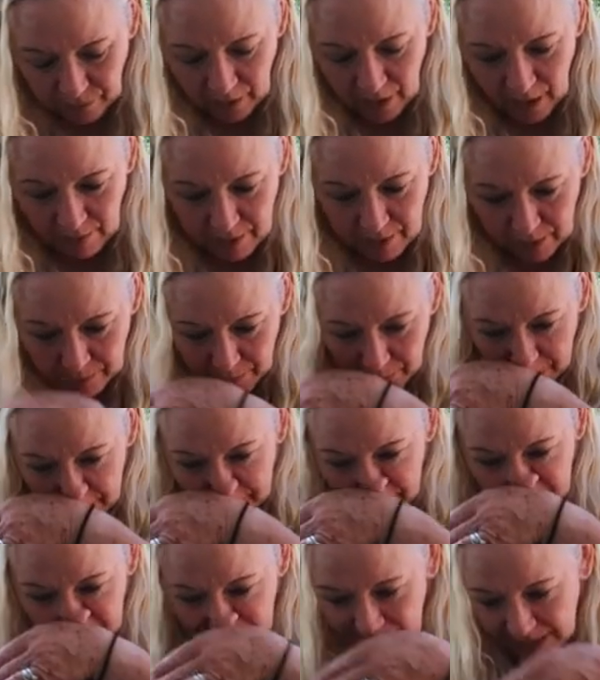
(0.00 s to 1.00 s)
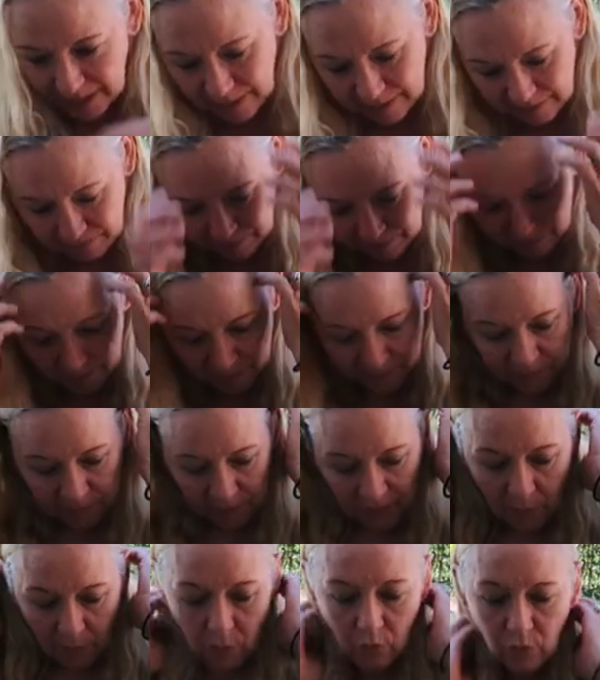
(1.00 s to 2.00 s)
I'm gonna put,
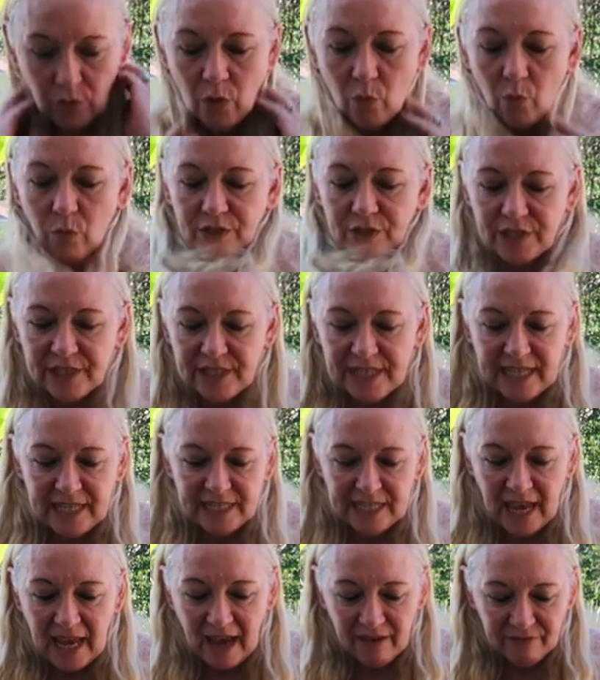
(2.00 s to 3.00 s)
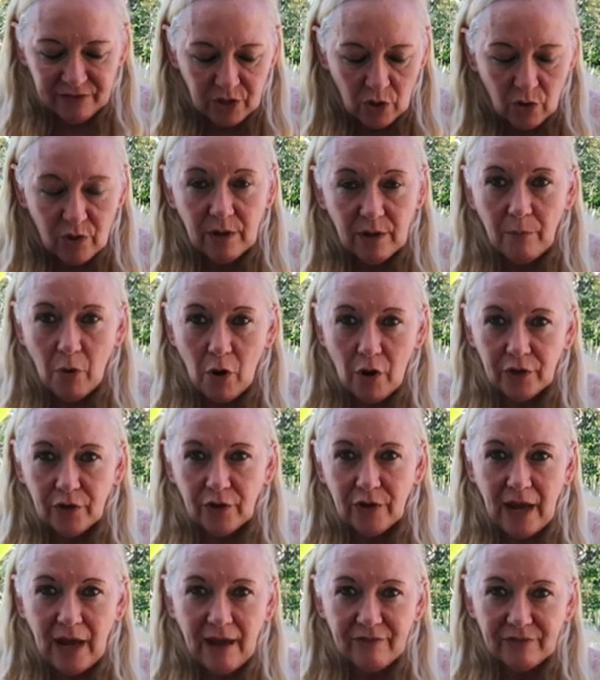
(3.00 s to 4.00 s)
I won't know which seeds. I have to go get a marker
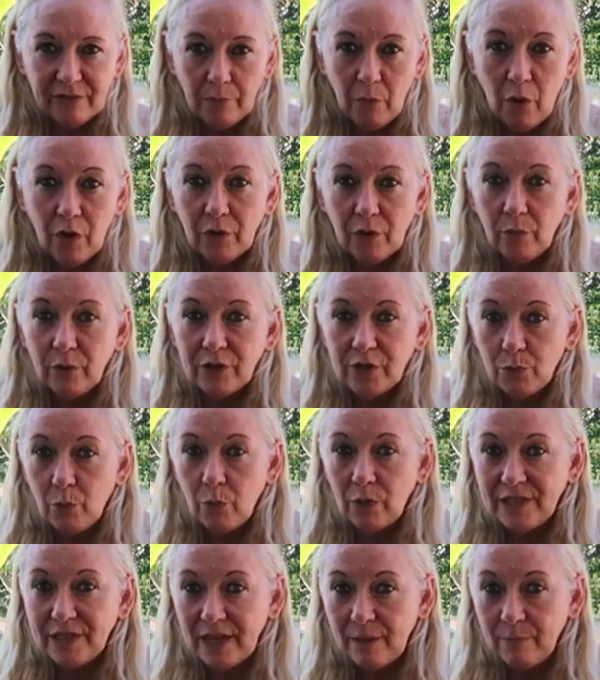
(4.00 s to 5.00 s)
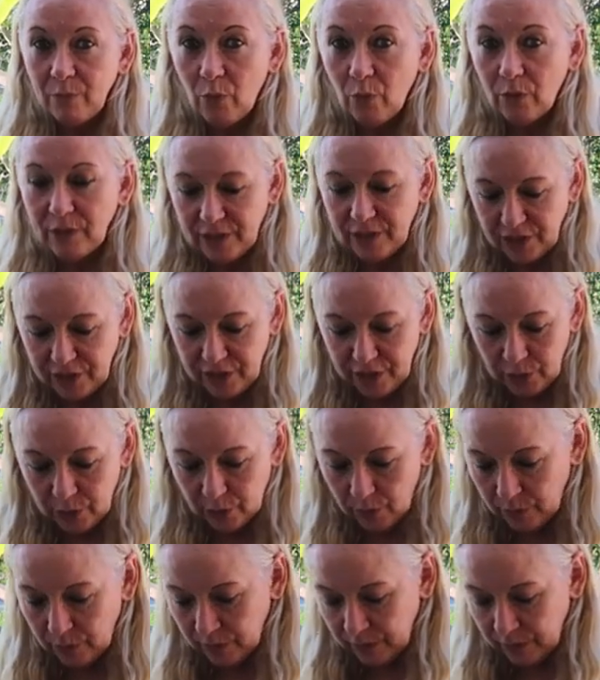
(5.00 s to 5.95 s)
and I have to mark which ones I'm going to do.